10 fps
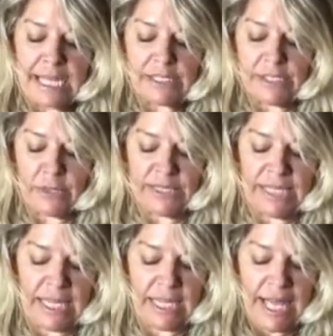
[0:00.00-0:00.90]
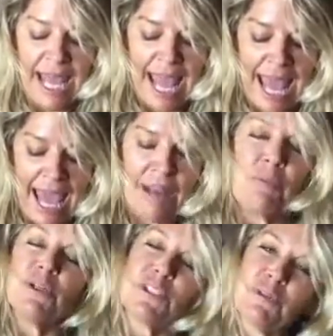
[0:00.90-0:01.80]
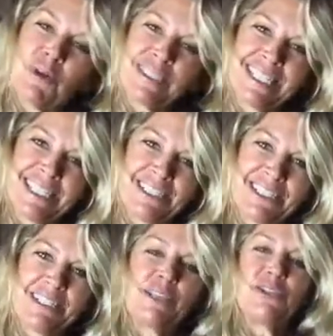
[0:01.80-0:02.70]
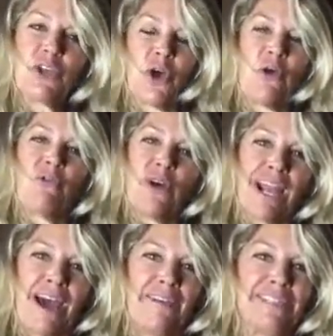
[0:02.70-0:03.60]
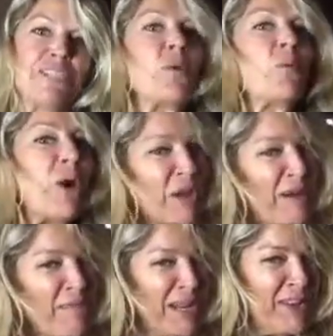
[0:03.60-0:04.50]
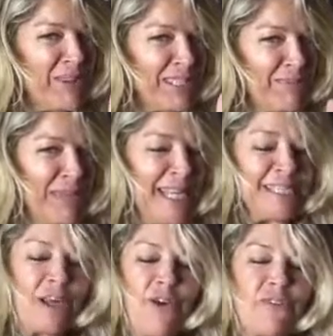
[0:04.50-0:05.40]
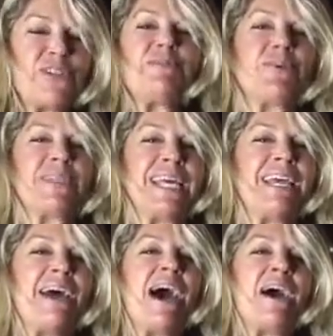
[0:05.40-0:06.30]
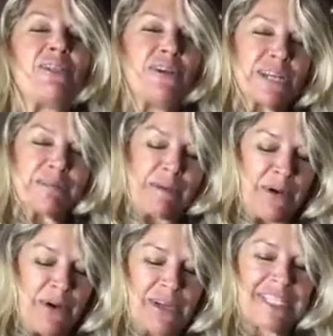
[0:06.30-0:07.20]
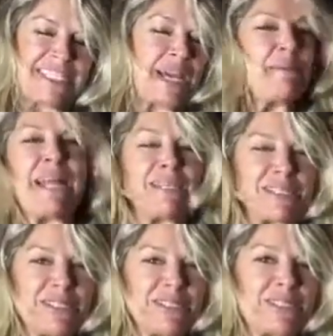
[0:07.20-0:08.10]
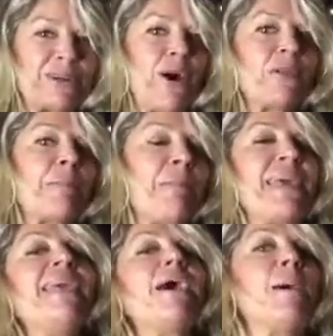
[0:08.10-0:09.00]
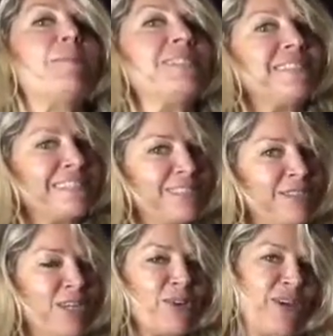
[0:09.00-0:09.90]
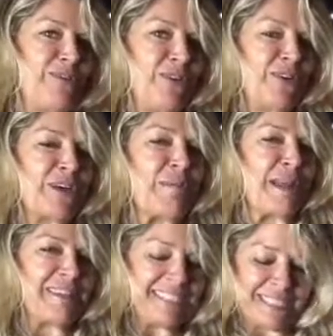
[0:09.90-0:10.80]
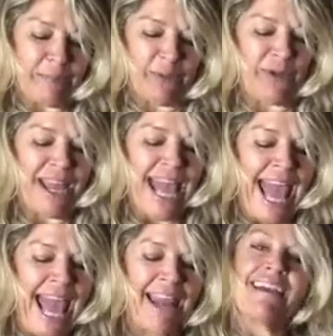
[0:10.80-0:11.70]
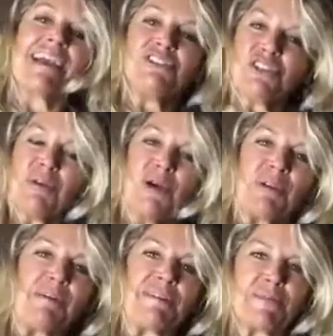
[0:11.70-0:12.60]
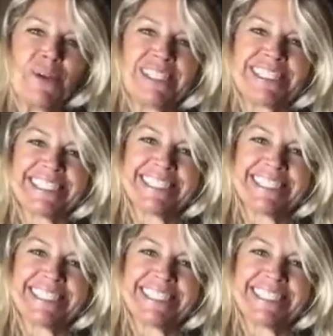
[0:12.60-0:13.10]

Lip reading: antidotes in it, and most of all, it's delicious. So voila, this is one of my many recipes for tabouli. Look at my book. It's coming out soon. It's called Be Obsessively Grateful, coming out in December. And I'll catch you tomorrow when I'm having brunch.